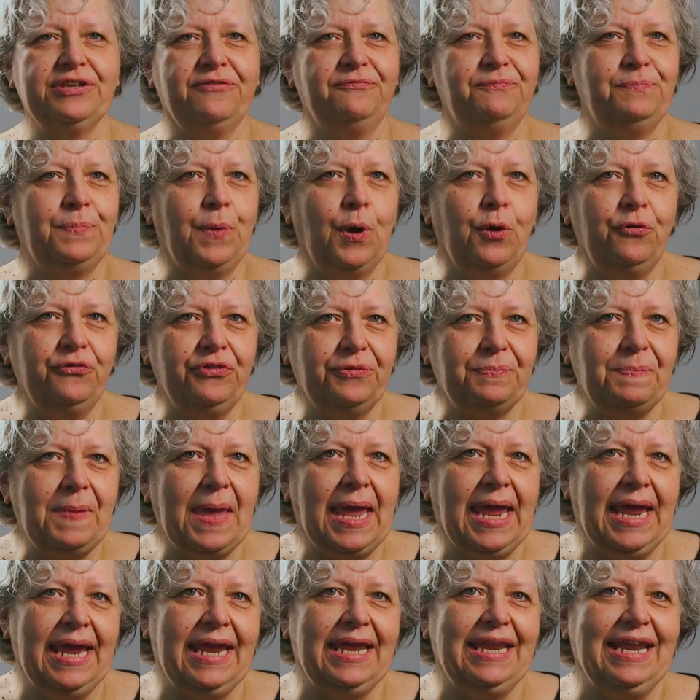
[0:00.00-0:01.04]
of both
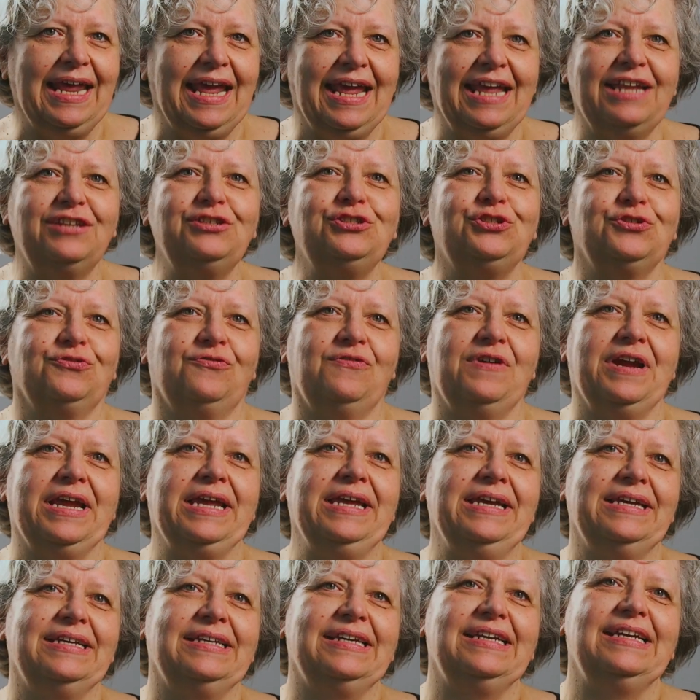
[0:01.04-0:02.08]
pain and
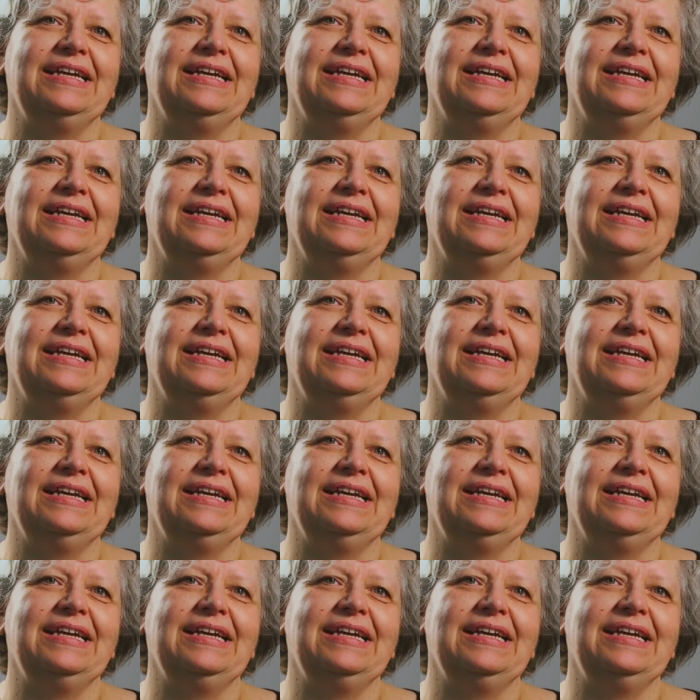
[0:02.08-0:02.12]
joy.